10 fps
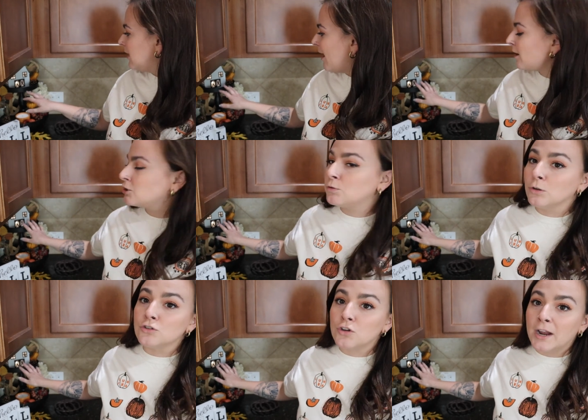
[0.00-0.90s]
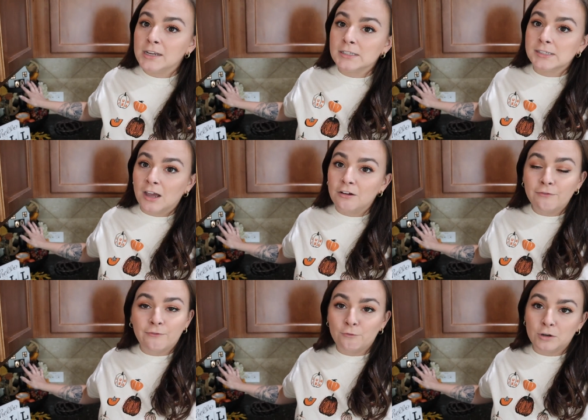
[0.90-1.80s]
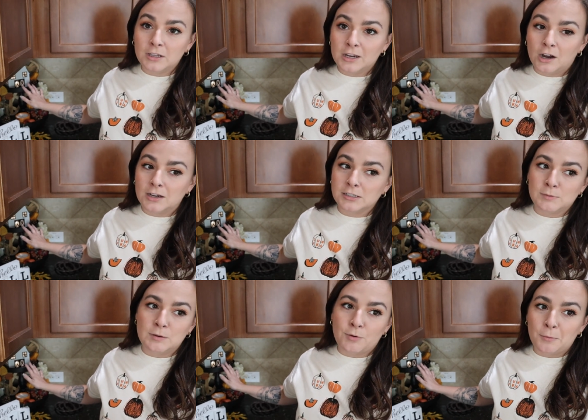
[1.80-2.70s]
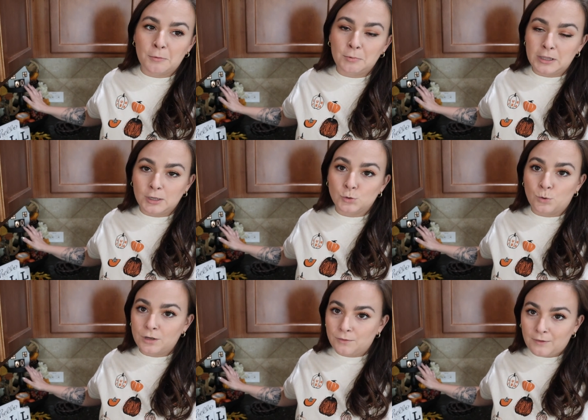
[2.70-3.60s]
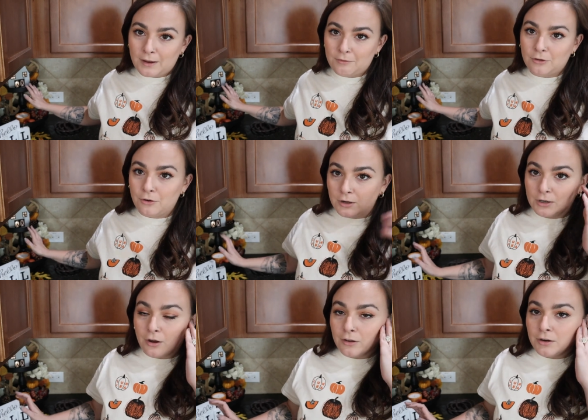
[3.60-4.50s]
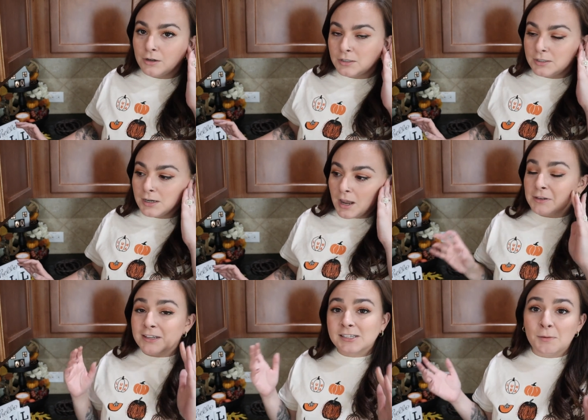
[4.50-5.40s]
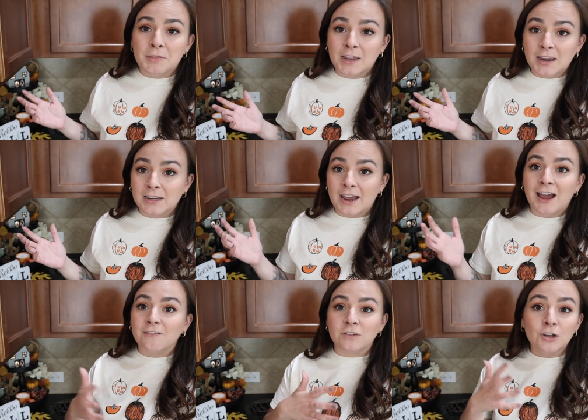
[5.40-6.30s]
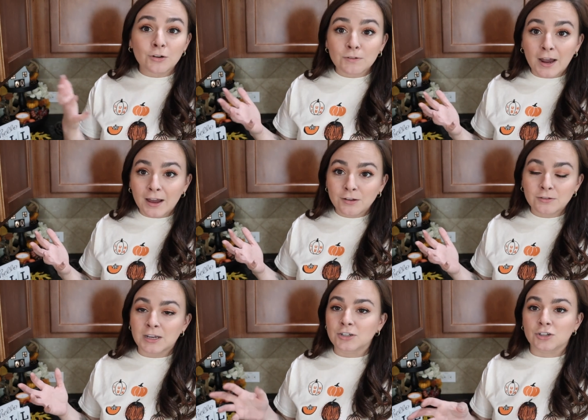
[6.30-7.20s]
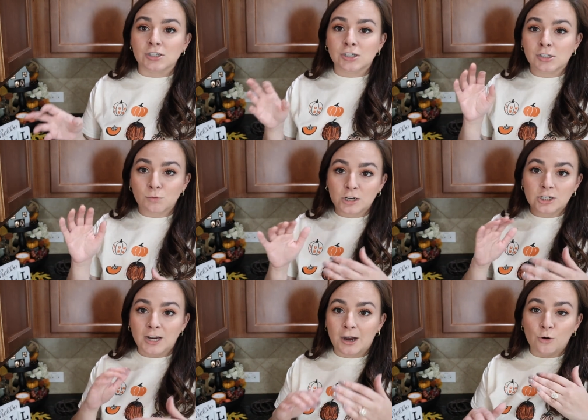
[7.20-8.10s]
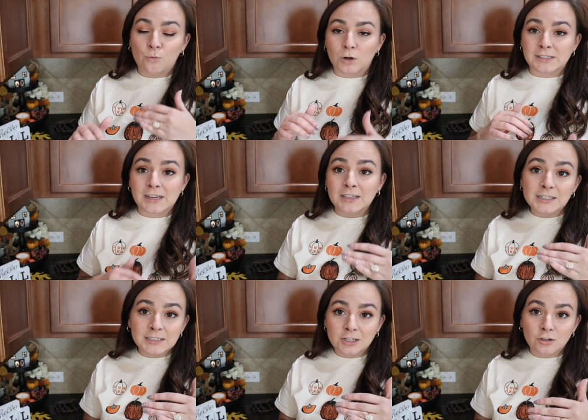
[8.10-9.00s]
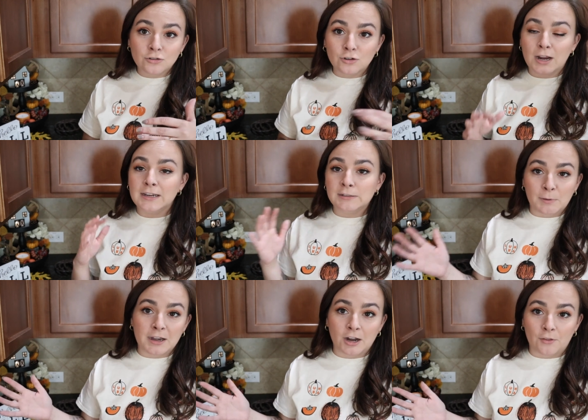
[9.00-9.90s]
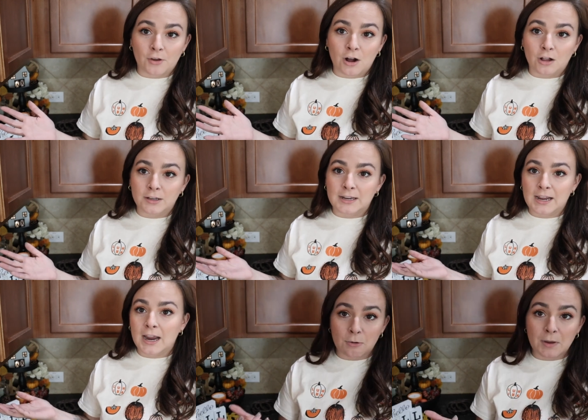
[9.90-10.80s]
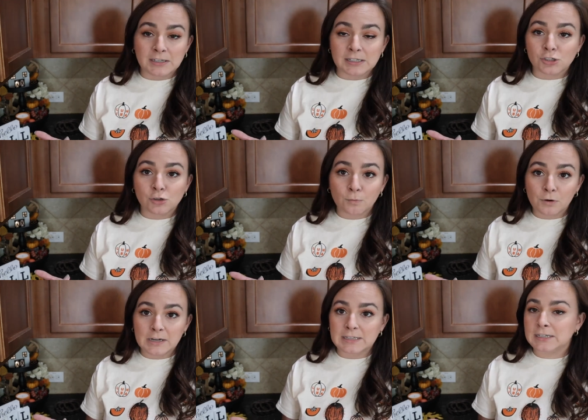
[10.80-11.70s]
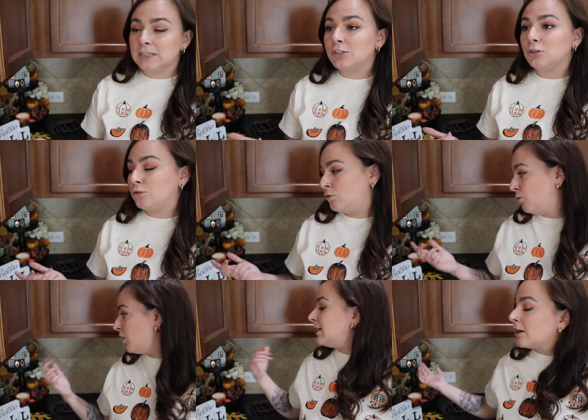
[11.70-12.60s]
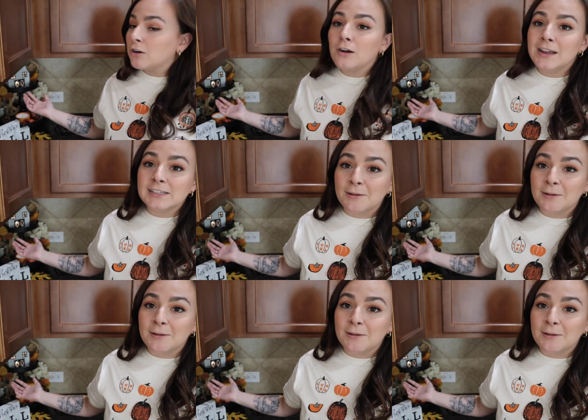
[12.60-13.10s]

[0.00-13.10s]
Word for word: actual tray itself really cost me probably like $25 or $30, but that's something I can have year round and just switch out what's in the tiered tray depending on the holiday. It makes it super easy to decorate